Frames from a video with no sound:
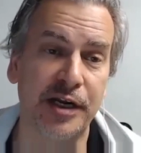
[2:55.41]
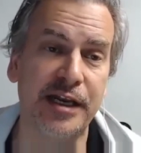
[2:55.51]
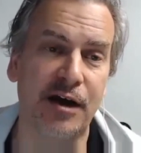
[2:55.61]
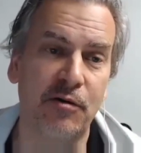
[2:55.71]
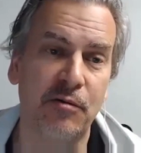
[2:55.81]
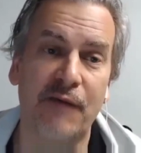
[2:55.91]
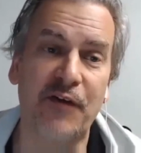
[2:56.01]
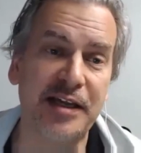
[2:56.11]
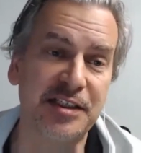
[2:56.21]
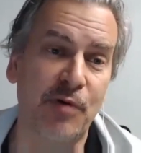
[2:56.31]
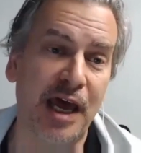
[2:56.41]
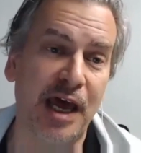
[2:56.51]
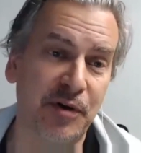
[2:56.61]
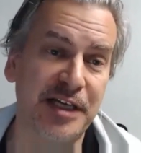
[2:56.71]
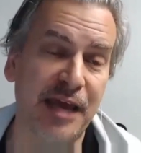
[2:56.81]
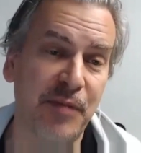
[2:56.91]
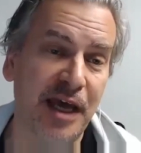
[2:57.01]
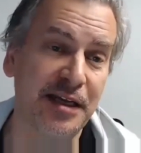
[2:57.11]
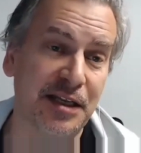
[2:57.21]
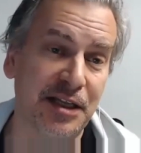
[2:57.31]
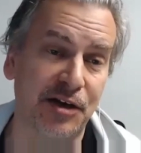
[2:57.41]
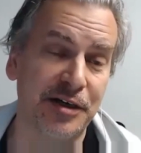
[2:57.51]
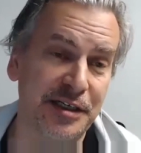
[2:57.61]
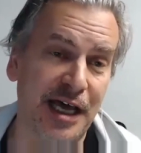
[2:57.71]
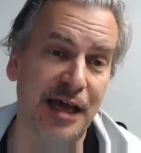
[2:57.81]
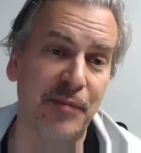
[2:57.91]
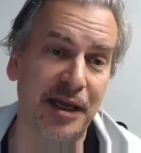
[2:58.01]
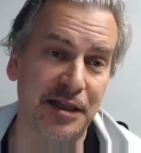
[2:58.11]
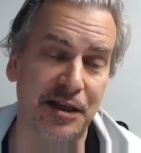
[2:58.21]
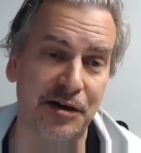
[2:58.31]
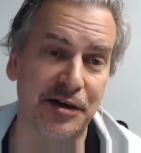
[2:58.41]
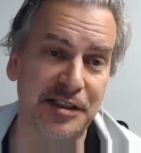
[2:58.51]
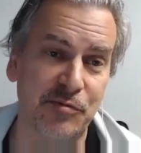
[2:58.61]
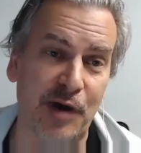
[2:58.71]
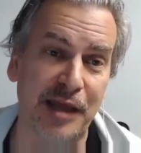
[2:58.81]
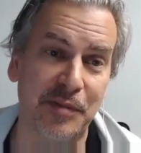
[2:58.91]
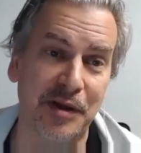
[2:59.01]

If I swipe or type, I had to learn to type. I had to learn to swipe.